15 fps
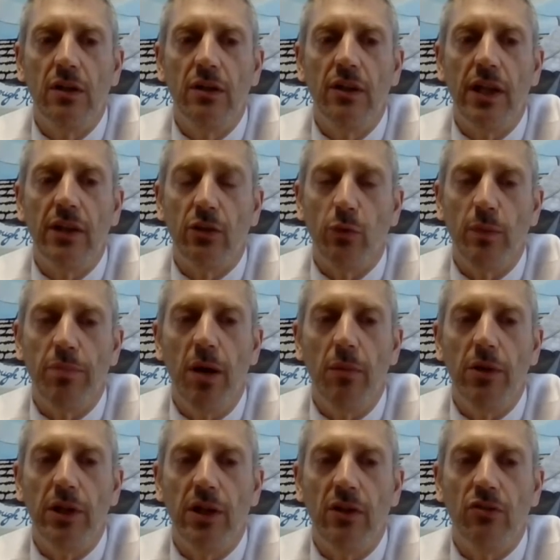that the
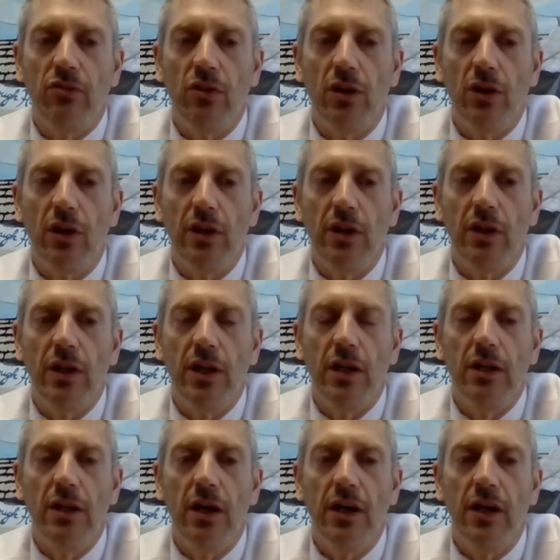Republicans are going
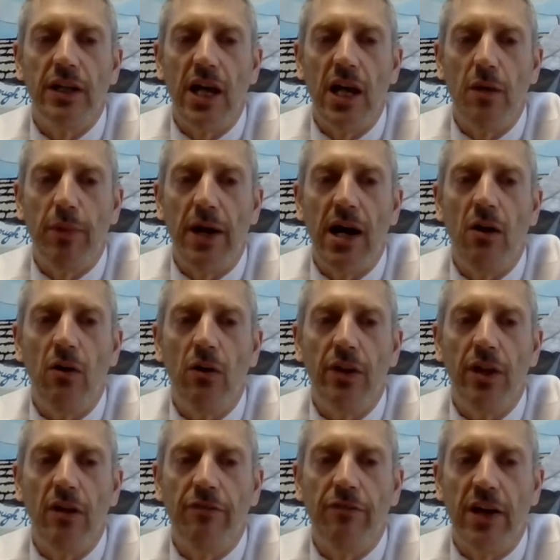to gain power,
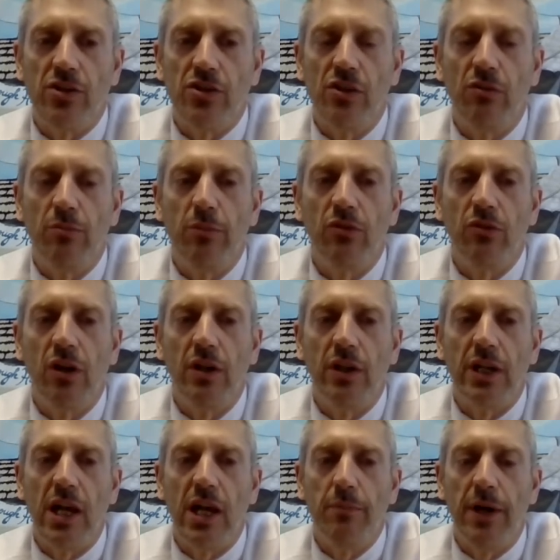that fascism is going to
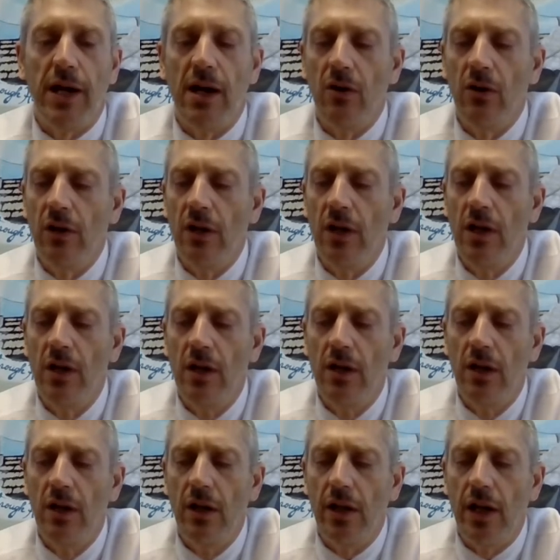gain power.
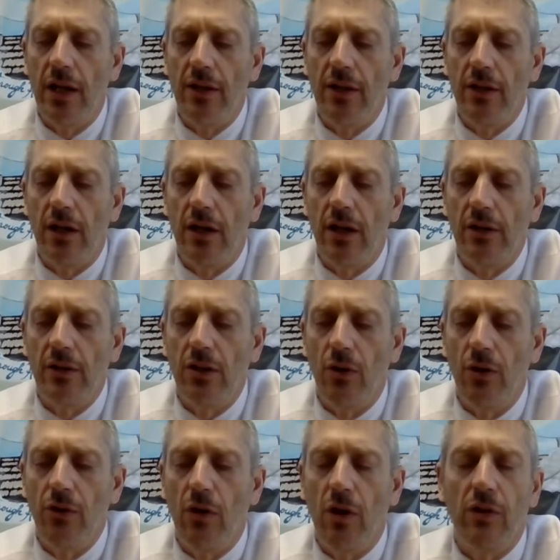And, you
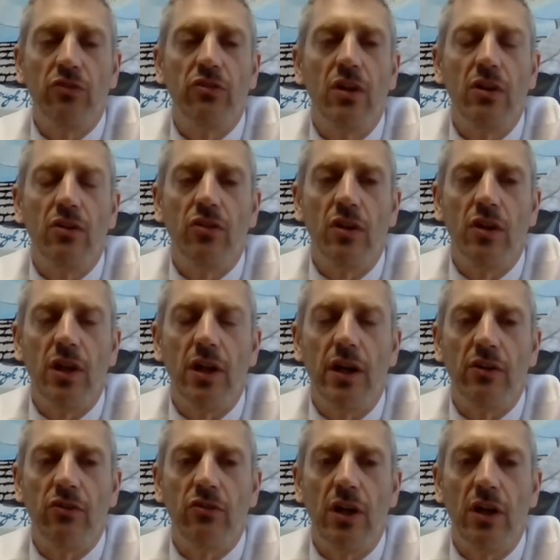know, there are cities in the
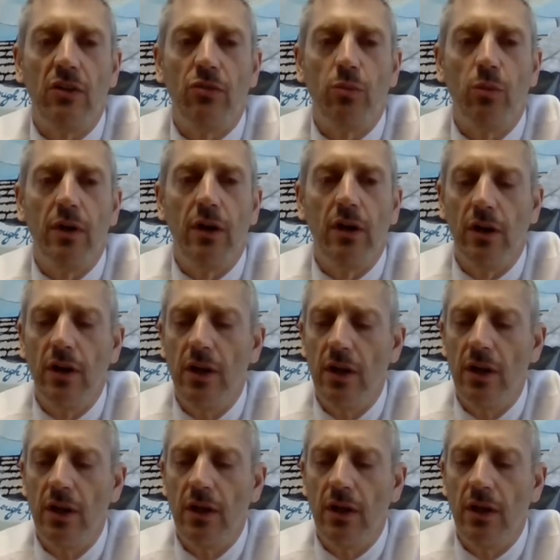United States where
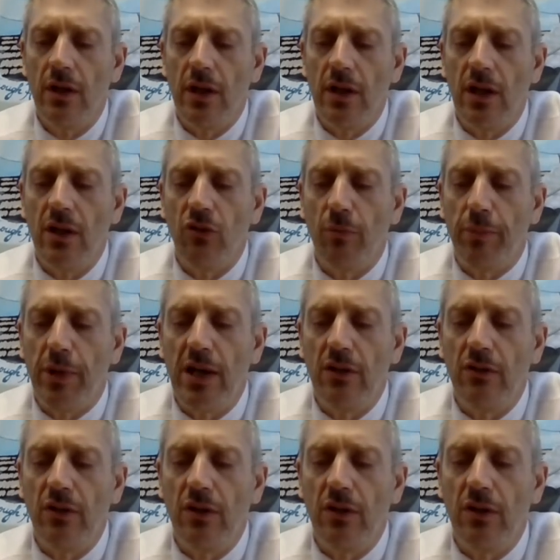
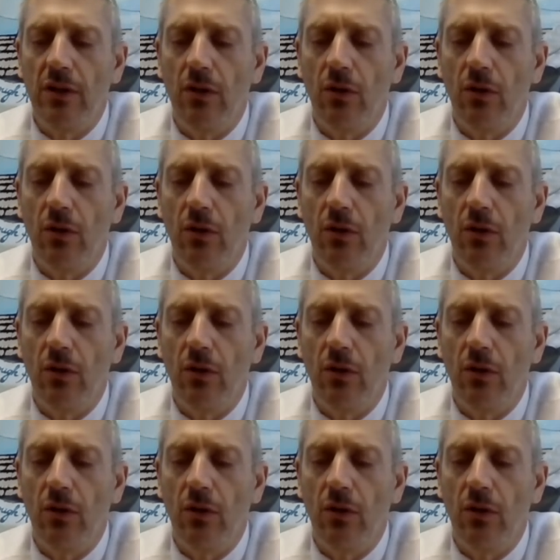independent